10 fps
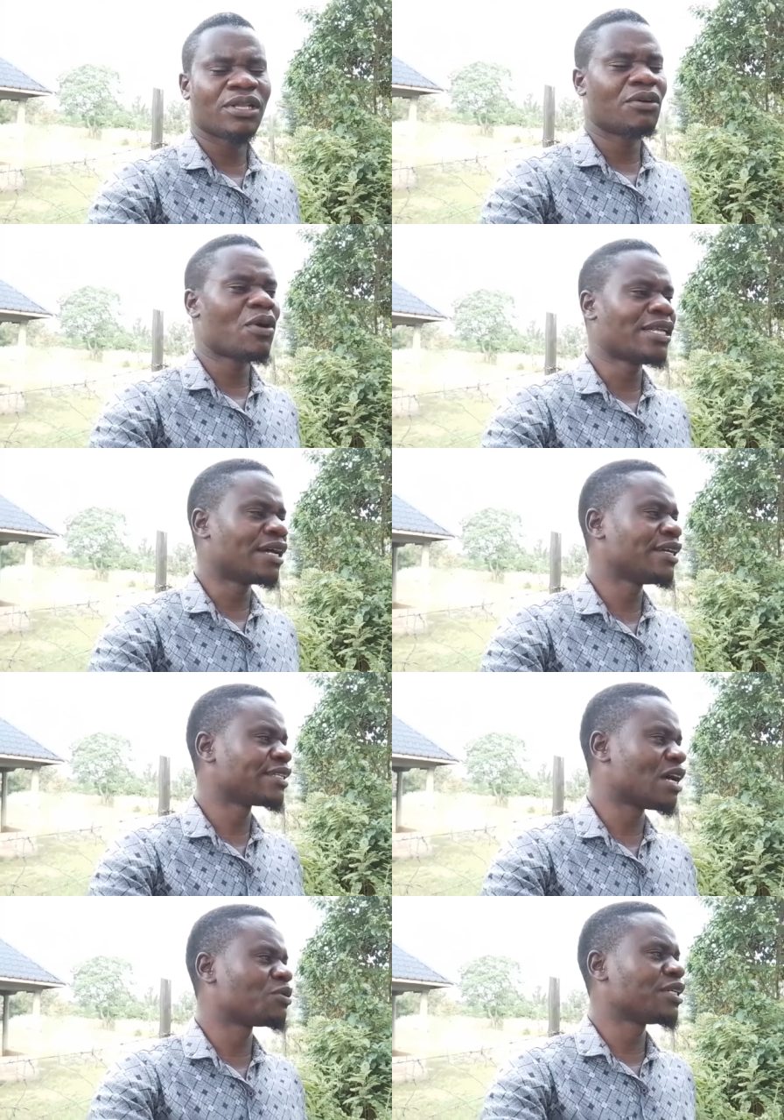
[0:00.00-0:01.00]
Kenyan shilling
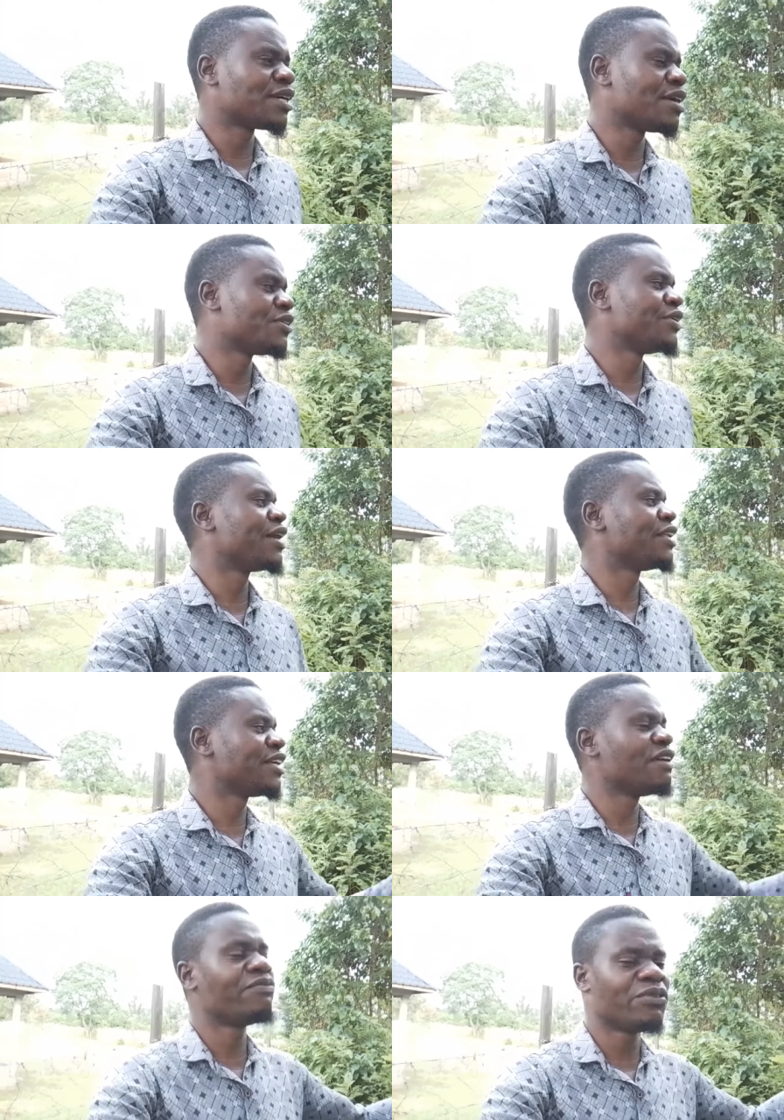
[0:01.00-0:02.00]
and give to this
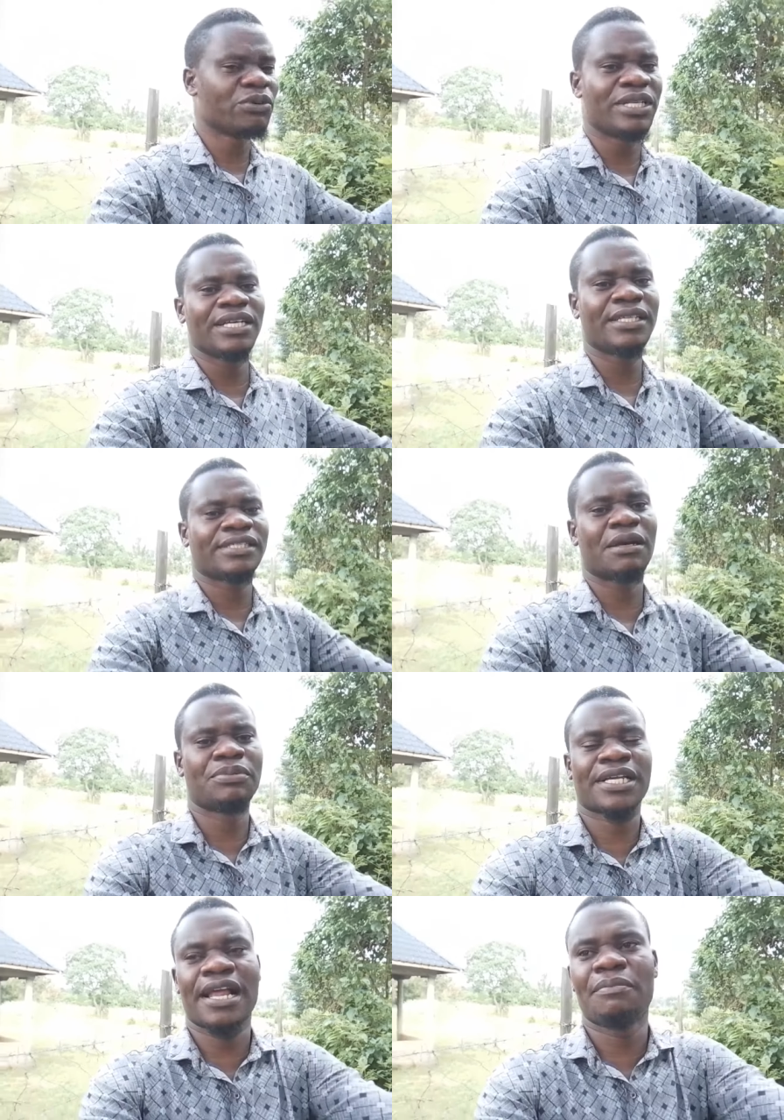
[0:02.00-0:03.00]
subscriber,
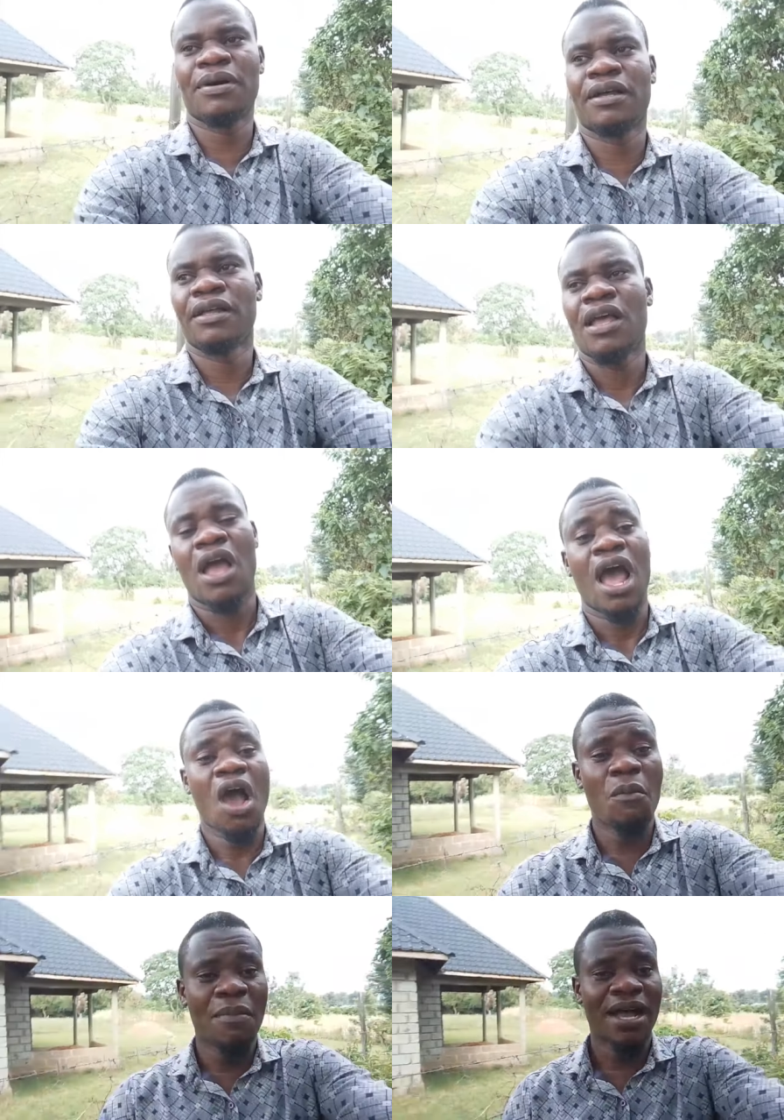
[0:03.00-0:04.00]
how much will I
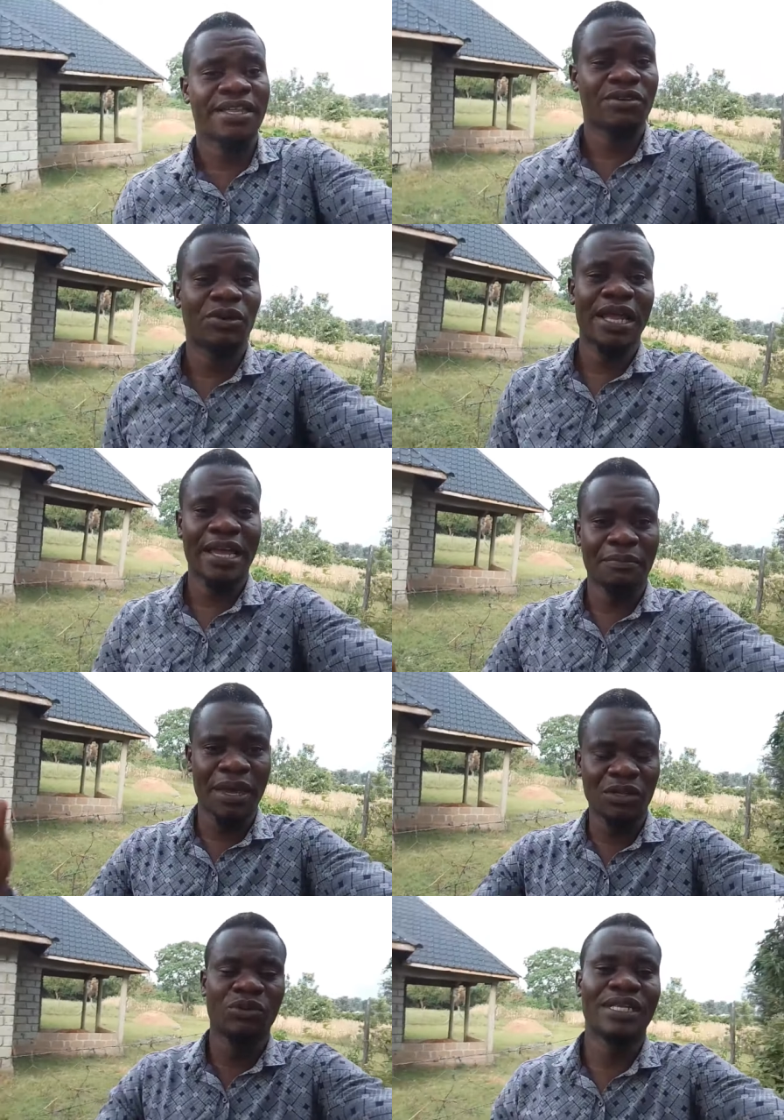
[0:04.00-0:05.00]
remain with? A lot of
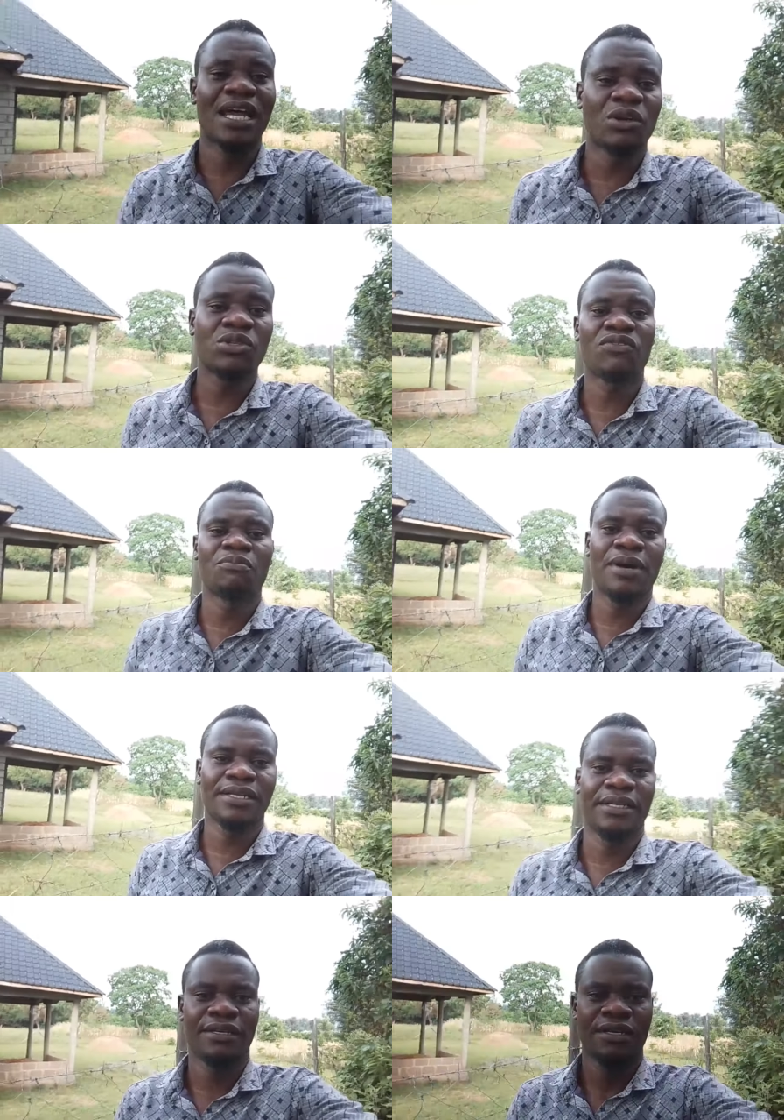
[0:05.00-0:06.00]
money.
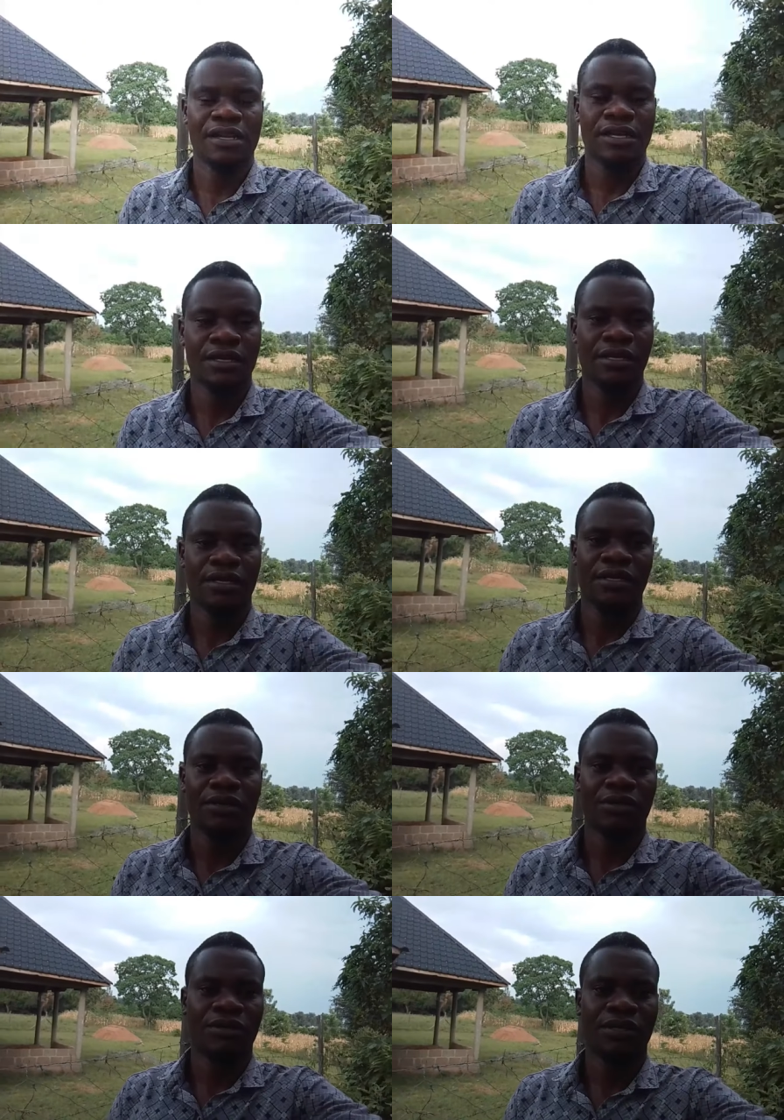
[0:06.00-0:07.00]
You know, that is how
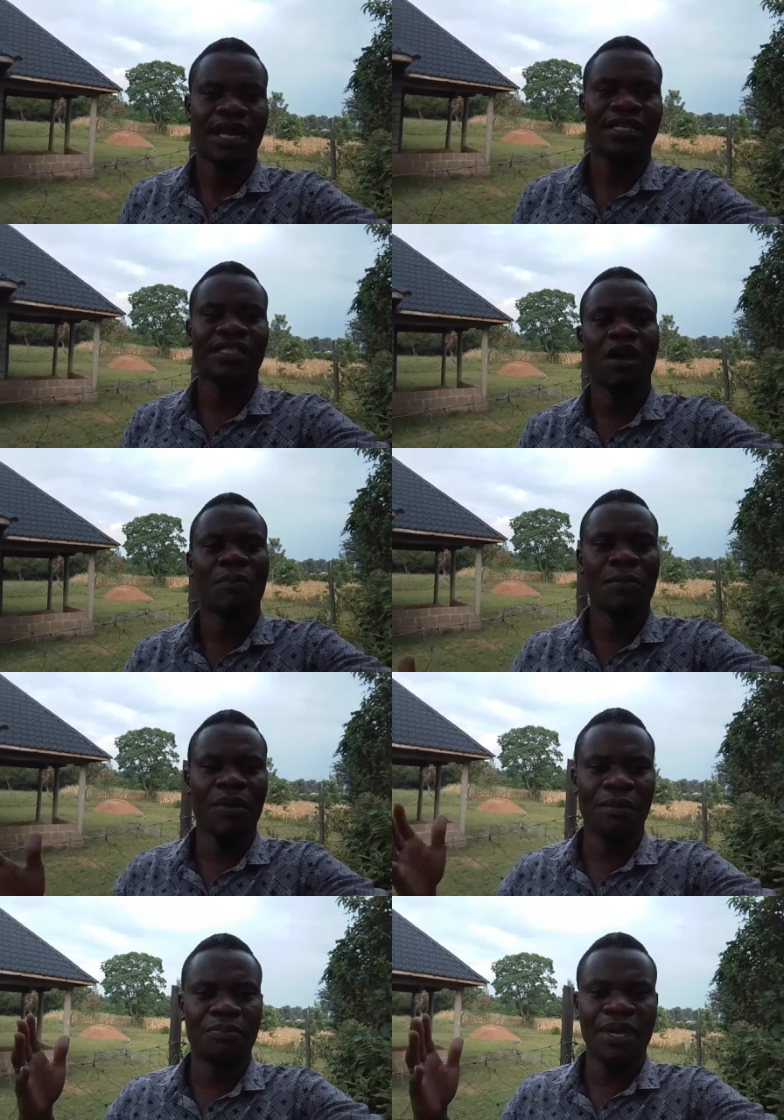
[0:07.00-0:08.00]
people are being,
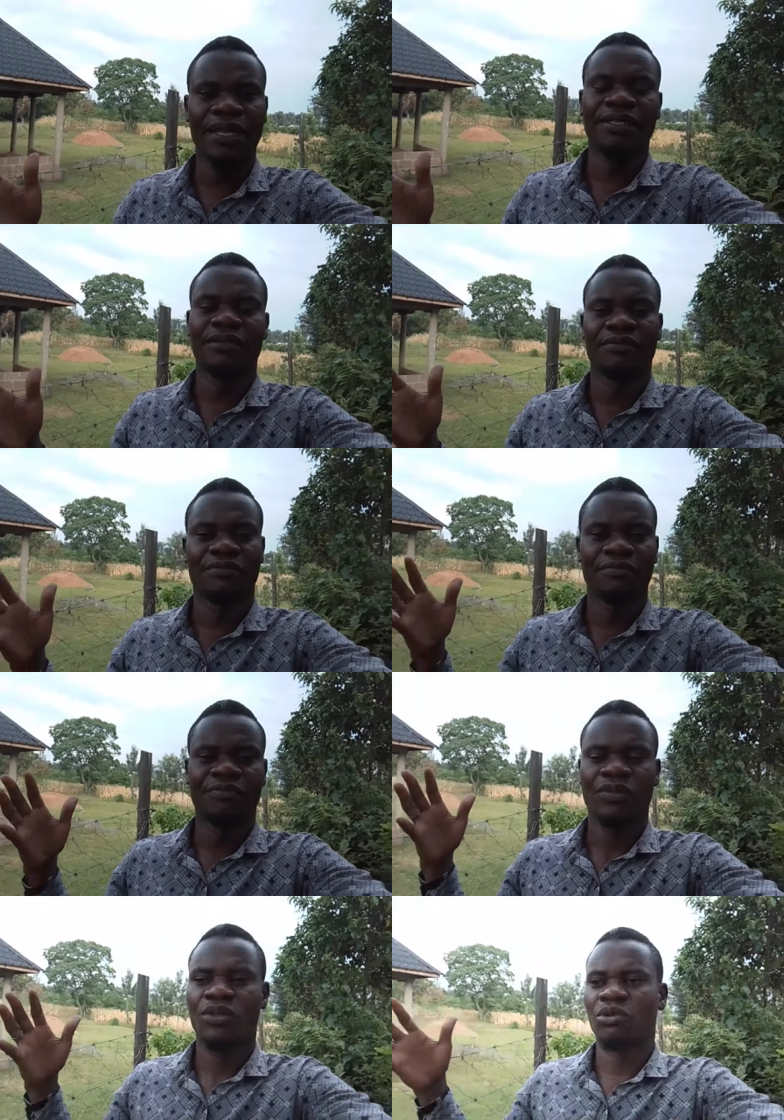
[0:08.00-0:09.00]
you know,
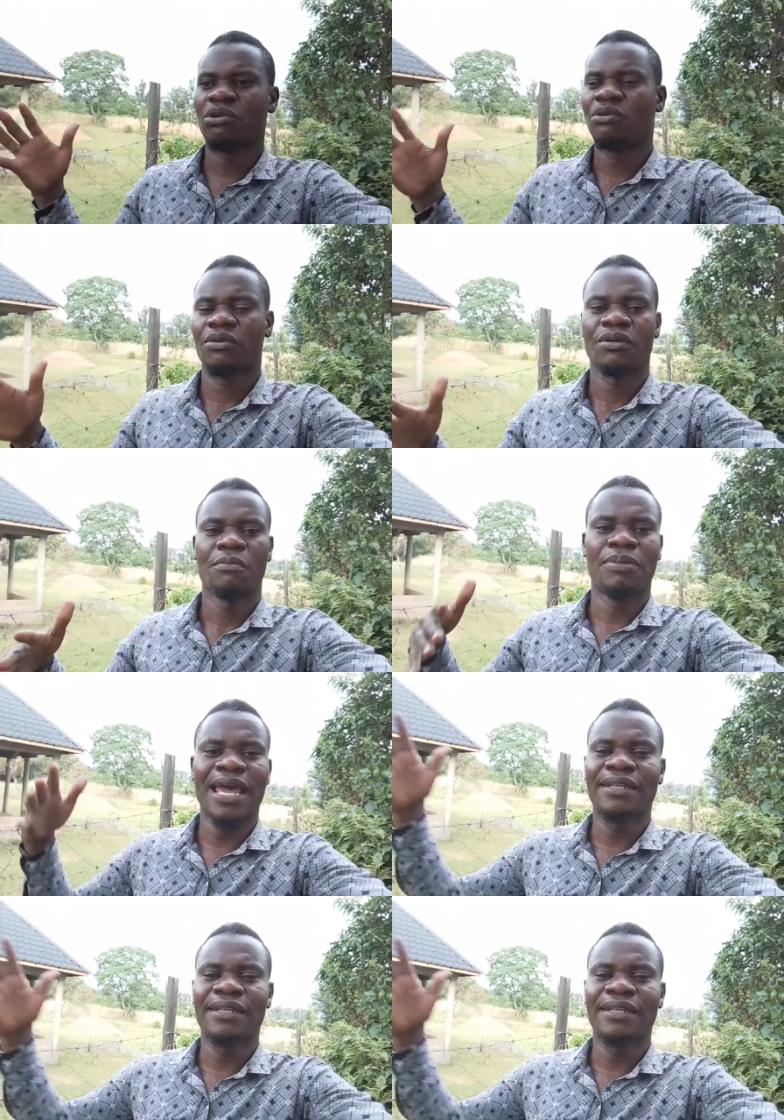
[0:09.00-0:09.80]
blinded here.